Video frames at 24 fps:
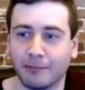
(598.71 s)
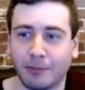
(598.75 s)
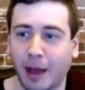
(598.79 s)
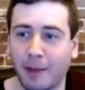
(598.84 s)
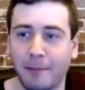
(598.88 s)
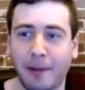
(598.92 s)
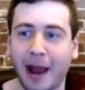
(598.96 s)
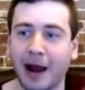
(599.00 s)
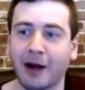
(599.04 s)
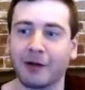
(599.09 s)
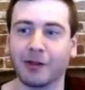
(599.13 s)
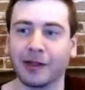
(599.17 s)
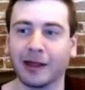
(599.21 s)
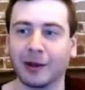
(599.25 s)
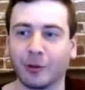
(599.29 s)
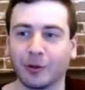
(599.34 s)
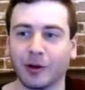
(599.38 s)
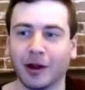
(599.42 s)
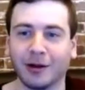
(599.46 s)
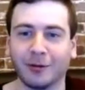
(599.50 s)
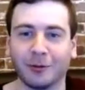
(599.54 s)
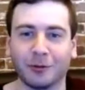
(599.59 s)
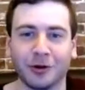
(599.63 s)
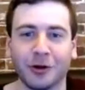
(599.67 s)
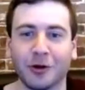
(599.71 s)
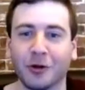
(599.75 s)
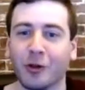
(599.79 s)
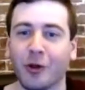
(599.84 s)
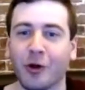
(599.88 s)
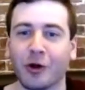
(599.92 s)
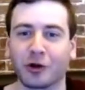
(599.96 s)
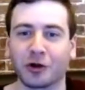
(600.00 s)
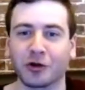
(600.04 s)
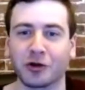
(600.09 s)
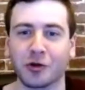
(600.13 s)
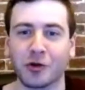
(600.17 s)
Apparently, we're no
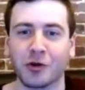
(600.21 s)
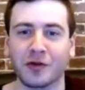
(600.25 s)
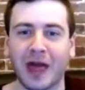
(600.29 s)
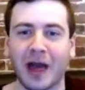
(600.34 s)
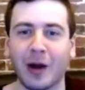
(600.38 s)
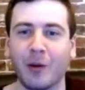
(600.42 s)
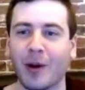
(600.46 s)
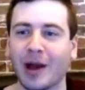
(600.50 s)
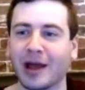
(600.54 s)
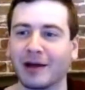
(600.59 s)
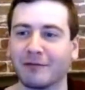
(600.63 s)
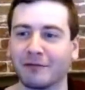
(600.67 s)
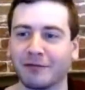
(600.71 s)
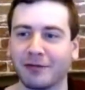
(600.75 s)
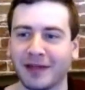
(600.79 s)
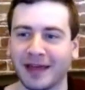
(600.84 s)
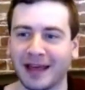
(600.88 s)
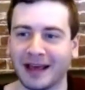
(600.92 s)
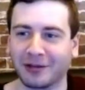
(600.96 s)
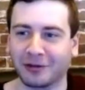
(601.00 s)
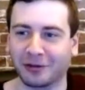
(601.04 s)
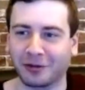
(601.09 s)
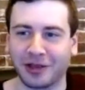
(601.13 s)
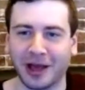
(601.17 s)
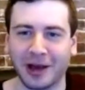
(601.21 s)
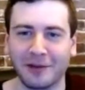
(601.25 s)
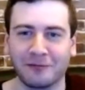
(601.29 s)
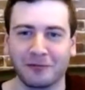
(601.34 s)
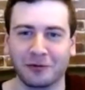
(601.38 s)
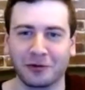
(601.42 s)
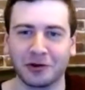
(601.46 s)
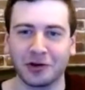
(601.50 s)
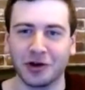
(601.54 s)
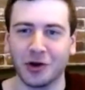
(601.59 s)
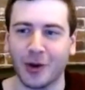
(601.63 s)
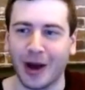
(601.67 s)
longer doing that way of things. Time
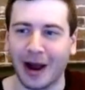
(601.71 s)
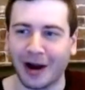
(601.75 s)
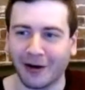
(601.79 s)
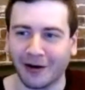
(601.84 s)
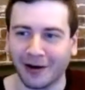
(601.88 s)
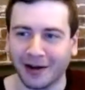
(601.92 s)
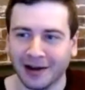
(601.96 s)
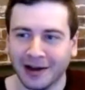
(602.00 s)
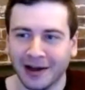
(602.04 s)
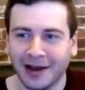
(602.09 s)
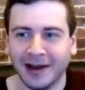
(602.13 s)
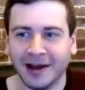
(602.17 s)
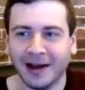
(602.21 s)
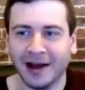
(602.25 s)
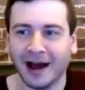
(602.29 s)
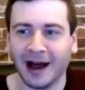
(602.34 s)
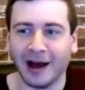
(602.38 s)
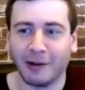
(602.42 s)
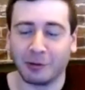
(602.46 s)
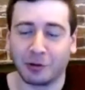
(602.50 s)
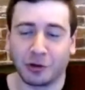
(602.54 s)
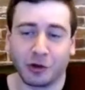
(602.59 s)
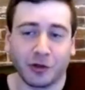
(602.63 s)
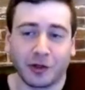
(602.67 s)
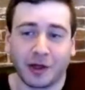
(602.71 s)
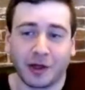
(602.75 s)
for a new era. We saw the